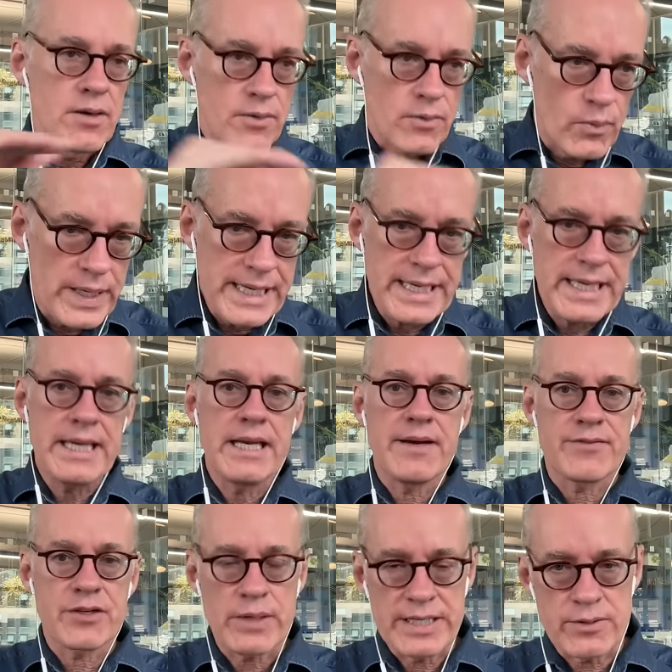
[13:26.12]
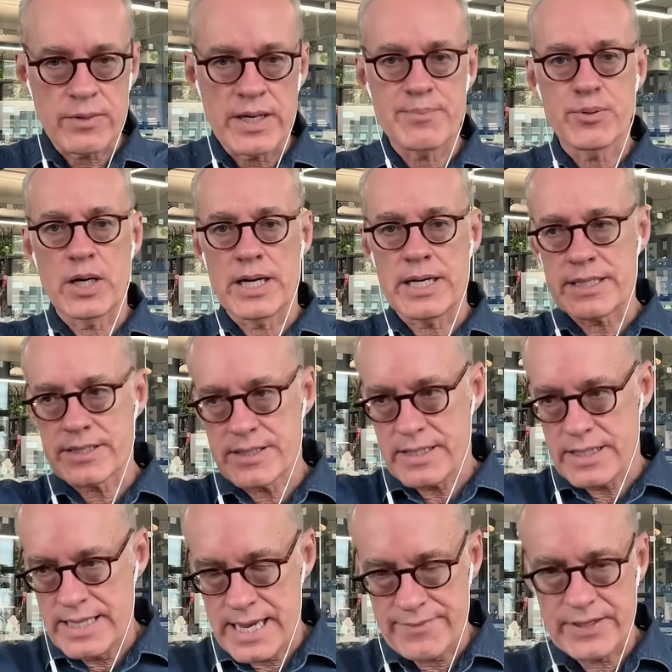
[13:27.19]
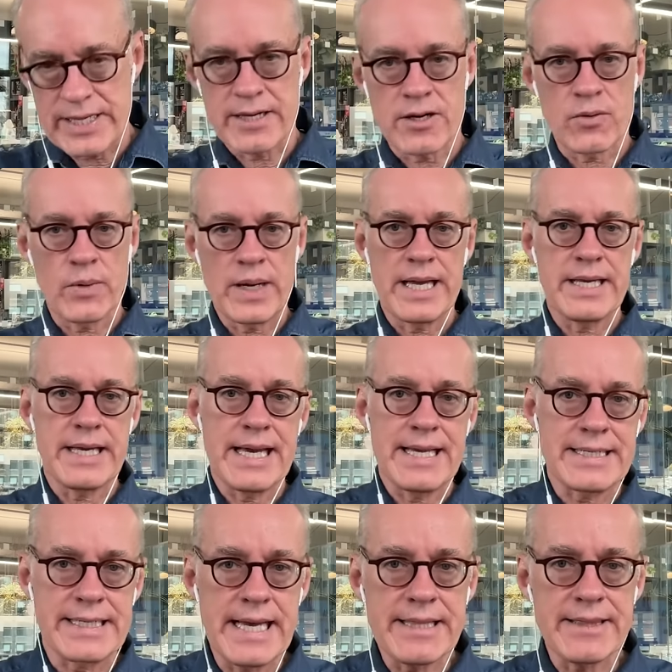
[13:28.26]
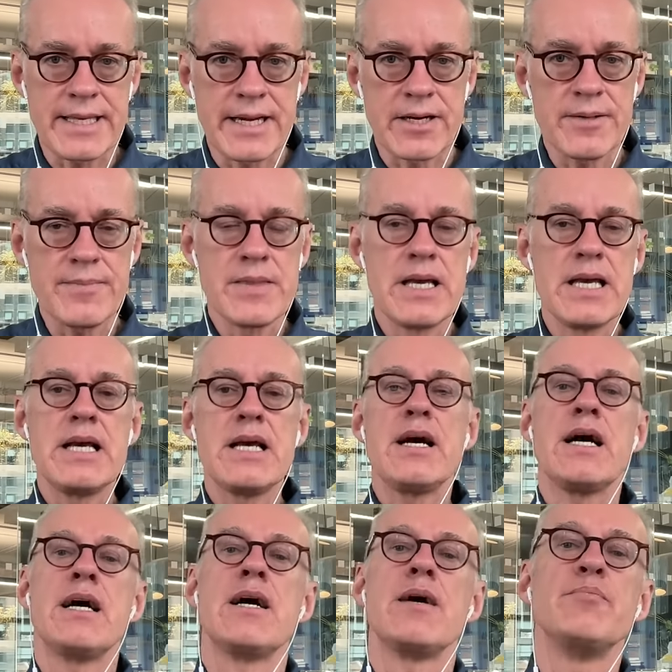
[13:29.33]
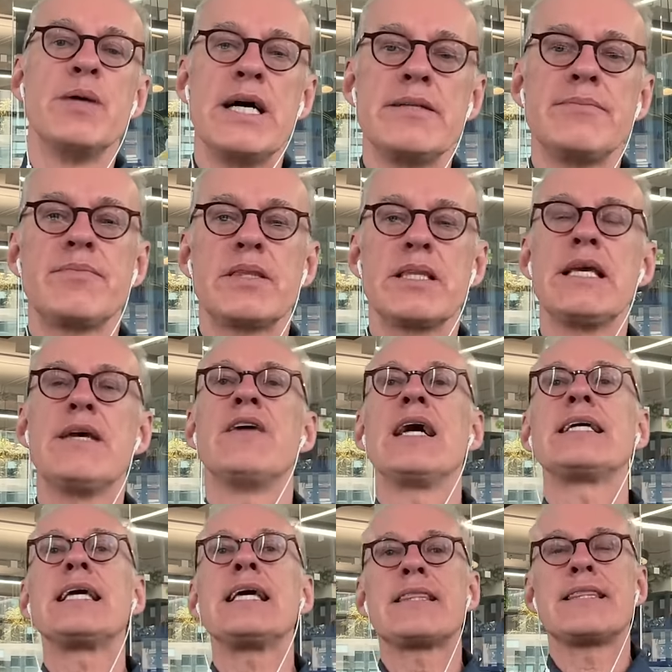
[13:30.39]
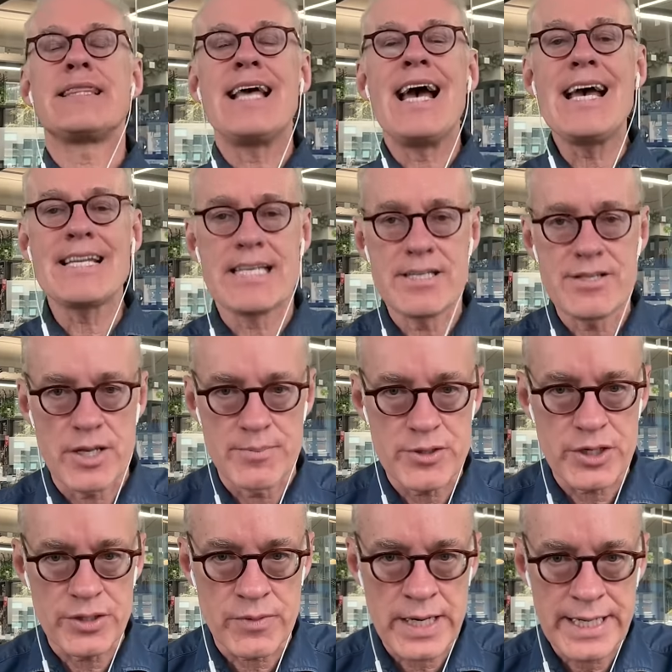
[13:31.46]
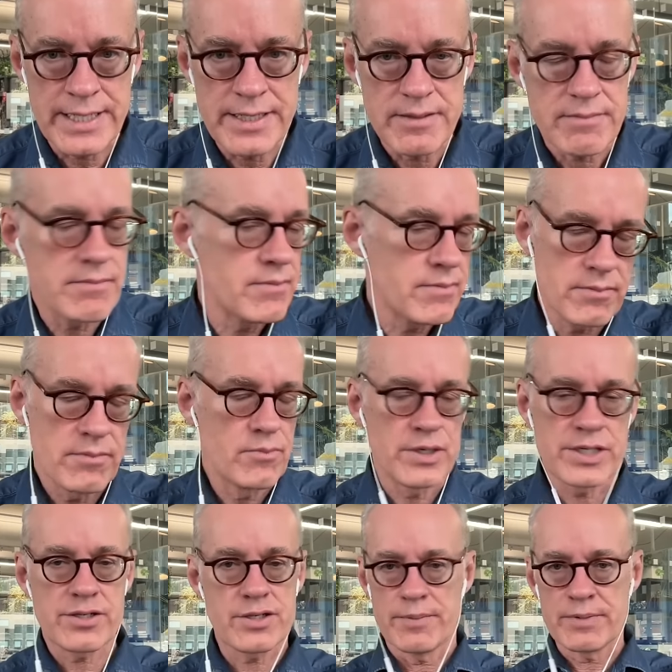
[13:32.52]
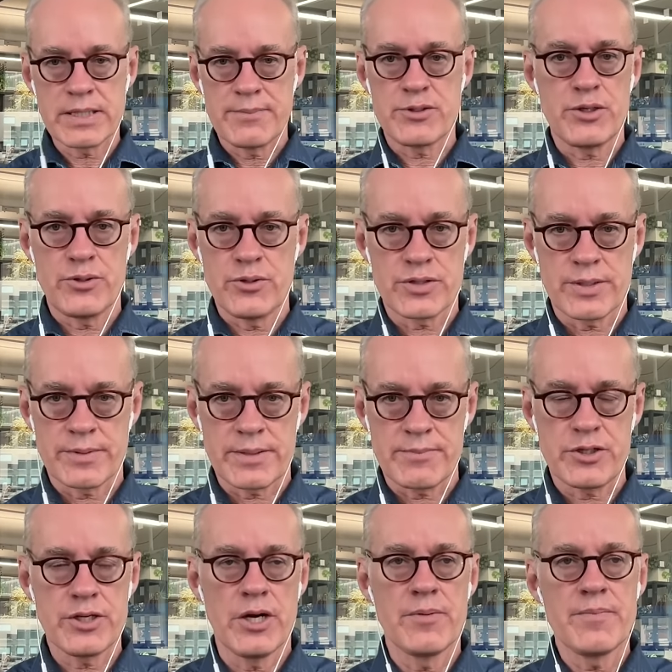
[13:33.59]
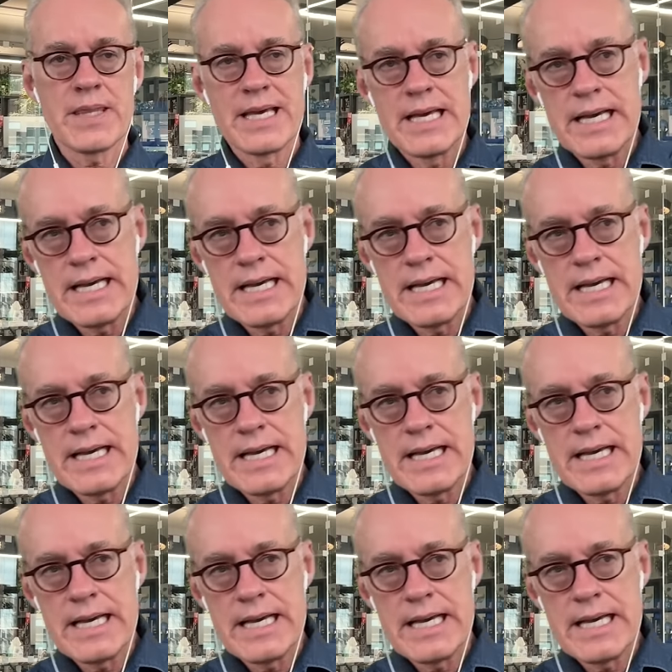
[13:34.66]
We have to create the right products, navigate our way, and get there. Uh, but if I get that assumption right, which sometimes you do, sometimes you don't,